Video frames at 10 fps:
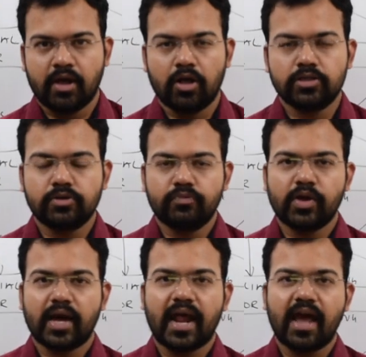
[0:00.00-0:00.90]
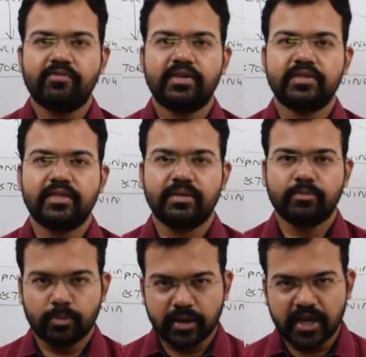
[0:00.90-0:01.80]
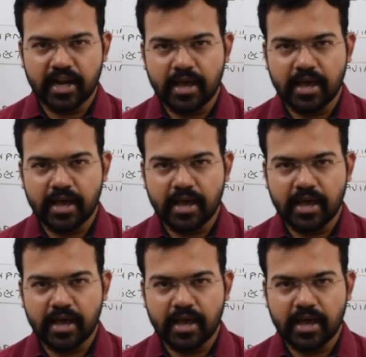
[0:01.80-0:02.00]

Also, we are having the mobile